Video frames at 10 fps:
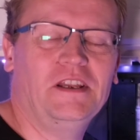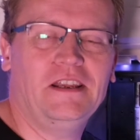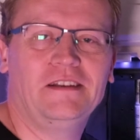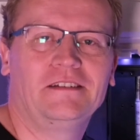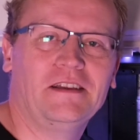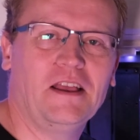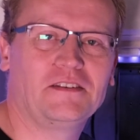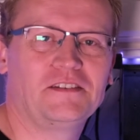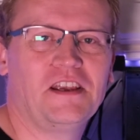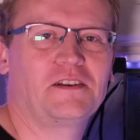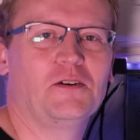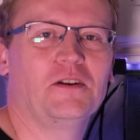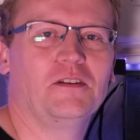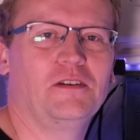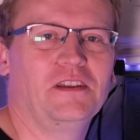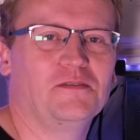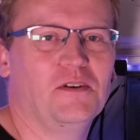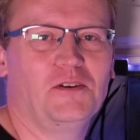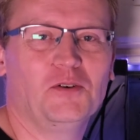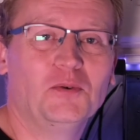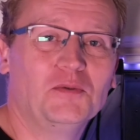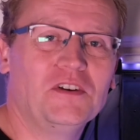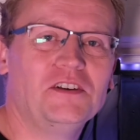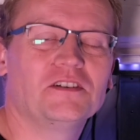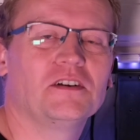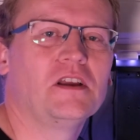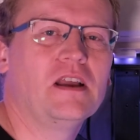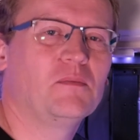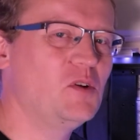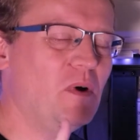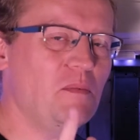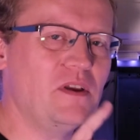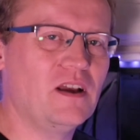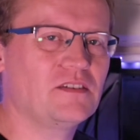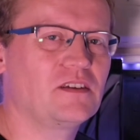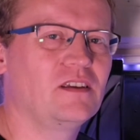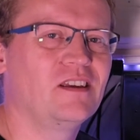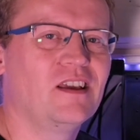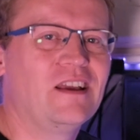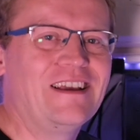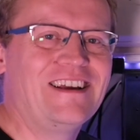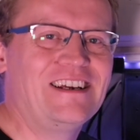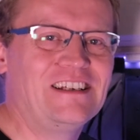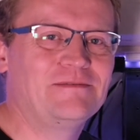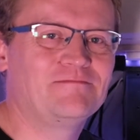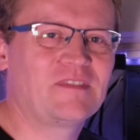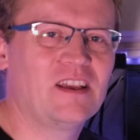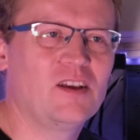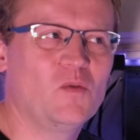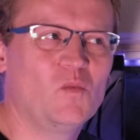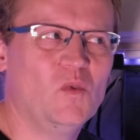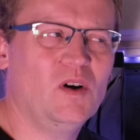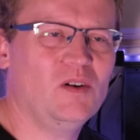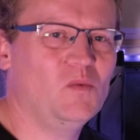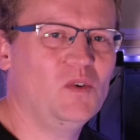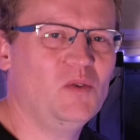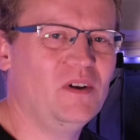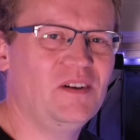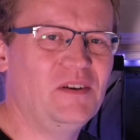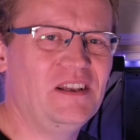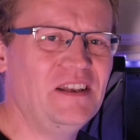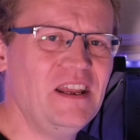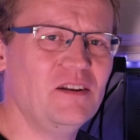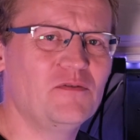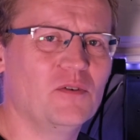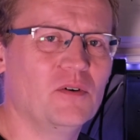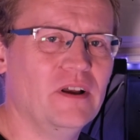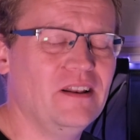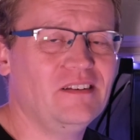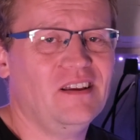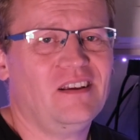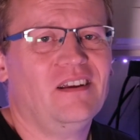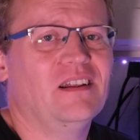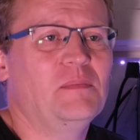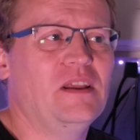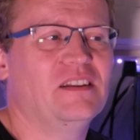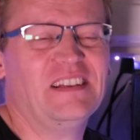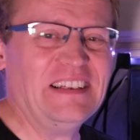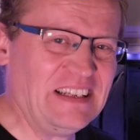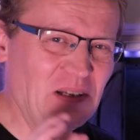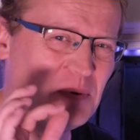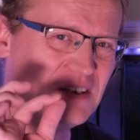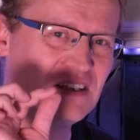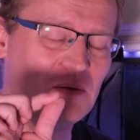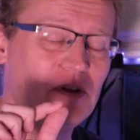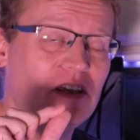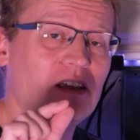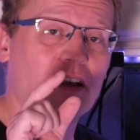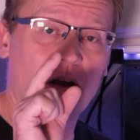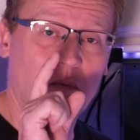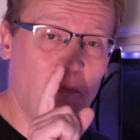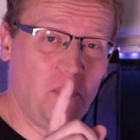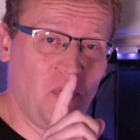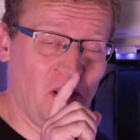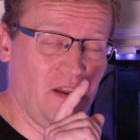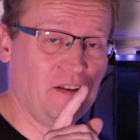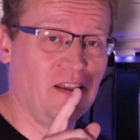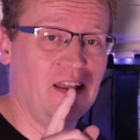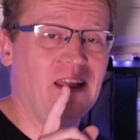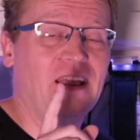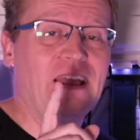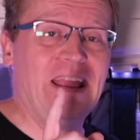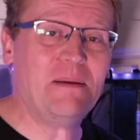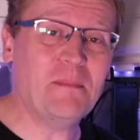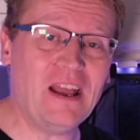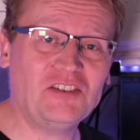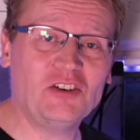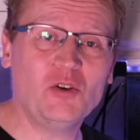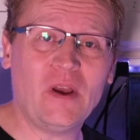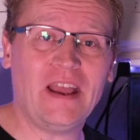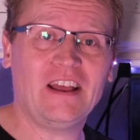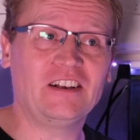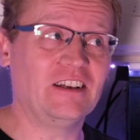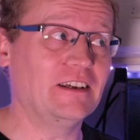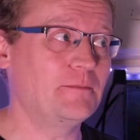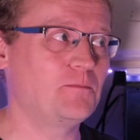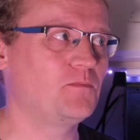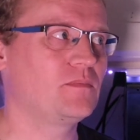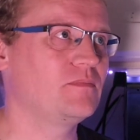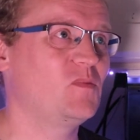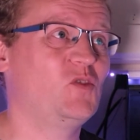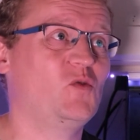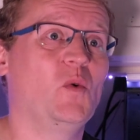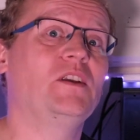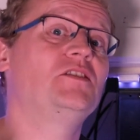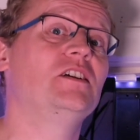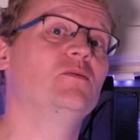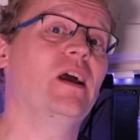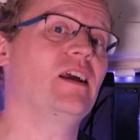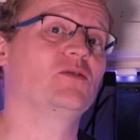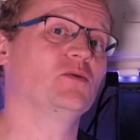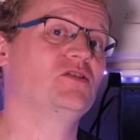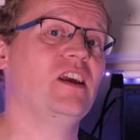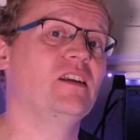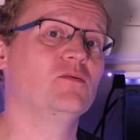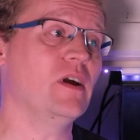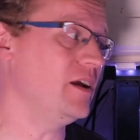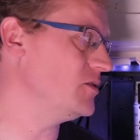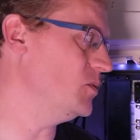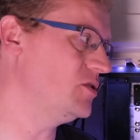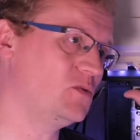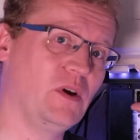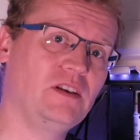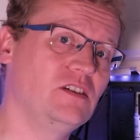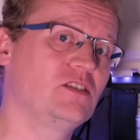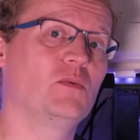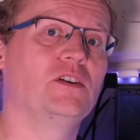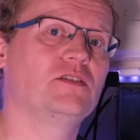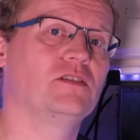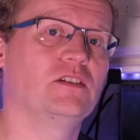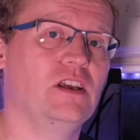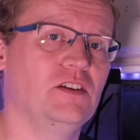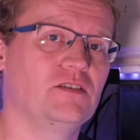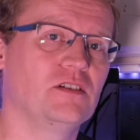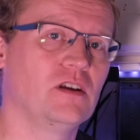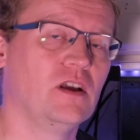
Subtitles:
neat. As a tech nerd, I think it's a very cool feature. But you might be asking, what do I really need it for? And I gotta admit, it's a little bit gimmicky. But imagine you had like 20 racks or 10 racks with 20 switches in each,